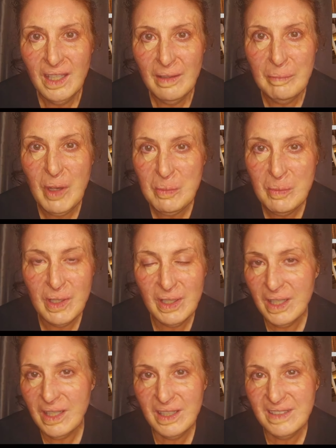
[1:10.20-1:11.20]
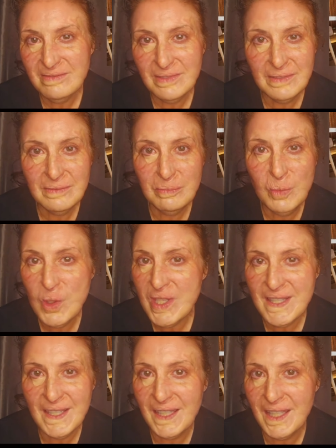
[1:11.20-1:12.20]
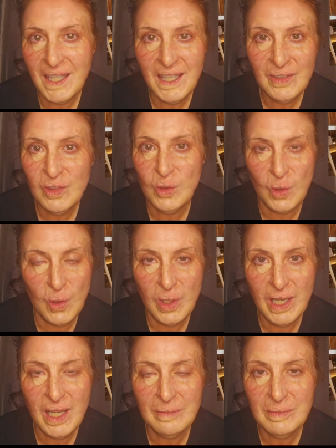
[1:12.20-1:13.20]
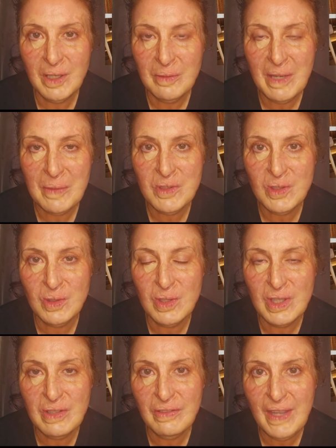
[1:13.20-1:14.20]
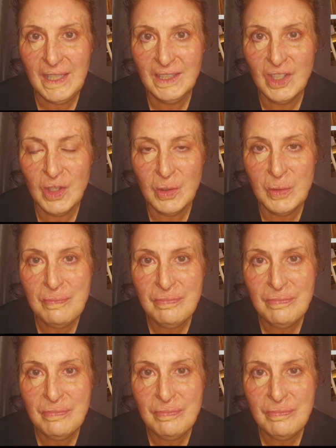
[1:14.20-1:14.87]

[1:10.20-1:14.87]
But mostly, no, I'm absolutely fine now.